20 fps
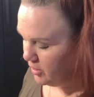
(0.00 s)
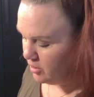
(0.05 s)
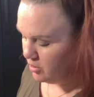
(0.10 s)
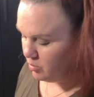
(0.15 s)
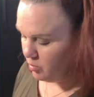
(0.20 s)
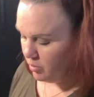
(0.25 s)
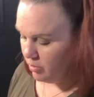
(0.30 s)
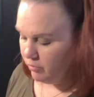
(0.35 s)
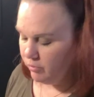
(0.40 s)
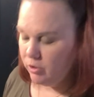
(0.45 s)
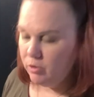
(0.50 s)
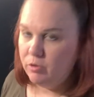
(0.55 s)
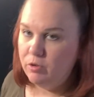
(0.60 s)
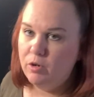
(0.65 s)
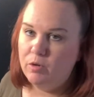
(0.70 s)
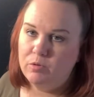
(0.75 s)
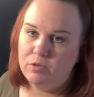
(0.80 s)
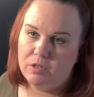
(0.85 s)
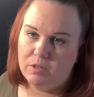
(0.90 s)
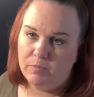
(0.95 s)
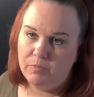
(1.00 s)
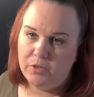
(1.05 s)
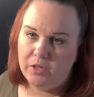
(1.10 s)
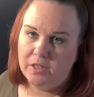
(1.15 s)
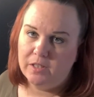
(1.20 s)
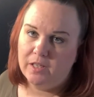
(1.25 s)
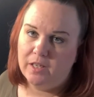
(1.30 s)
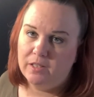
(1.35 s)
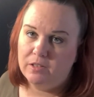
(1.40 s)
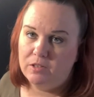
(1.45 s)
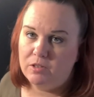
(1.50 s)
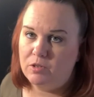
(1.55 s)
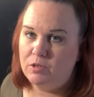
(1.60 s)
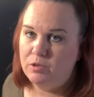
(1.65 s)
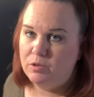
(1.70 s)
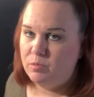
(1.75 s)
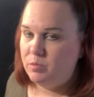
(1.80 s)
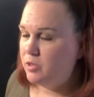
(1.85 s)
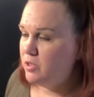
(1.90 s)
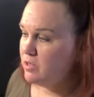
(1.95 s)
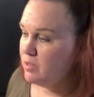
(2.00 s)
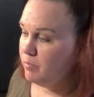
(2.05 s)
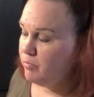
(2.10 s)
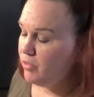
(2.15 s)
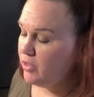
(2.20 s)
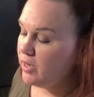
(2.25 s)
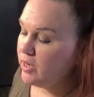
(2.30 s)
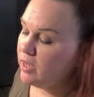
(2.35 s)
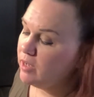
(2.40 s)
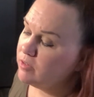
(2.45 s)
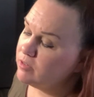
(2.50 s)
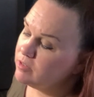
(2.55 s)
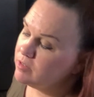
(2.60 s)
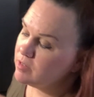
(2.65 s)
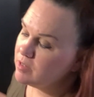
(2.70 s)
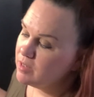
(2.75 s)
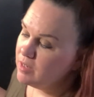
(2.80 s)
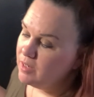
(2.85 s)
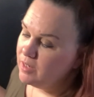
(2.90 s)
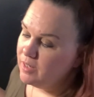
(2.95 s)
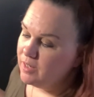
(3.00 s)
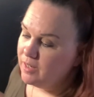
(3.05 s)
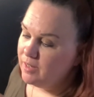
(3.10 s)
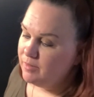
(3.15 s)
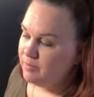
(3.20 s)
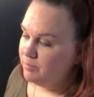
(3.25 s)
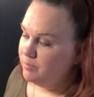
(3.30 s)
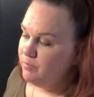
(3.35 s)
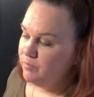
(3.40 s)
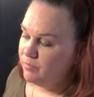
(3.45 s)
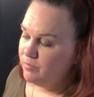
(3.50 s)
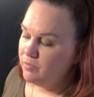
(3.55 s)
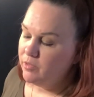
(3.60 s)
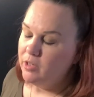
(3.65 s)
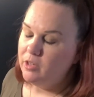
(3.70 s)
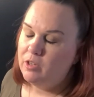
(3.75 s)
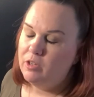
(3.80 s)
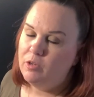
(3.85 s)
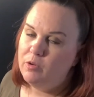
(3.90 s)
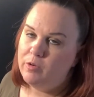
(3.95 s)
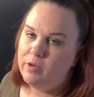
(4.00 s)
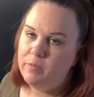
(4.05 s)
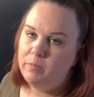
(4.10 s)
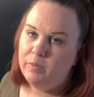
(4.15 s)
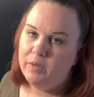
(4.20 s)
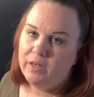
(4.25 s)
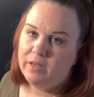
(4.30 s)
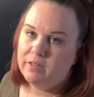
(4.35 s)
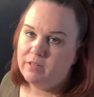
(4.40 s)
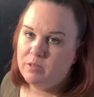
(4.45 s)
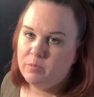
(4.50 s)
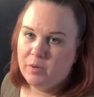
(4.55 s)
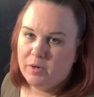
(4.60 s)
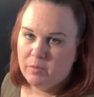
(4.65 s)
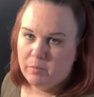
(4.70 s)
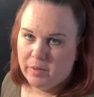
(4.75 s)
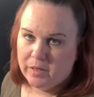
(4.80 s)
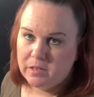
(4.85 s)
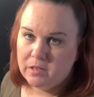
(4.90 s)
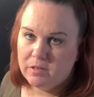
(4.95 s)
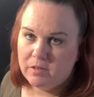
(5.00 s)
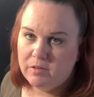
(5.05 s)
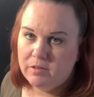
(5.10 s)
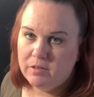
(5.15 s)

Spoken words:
where if you know something tastes good with something else, you can be experimental.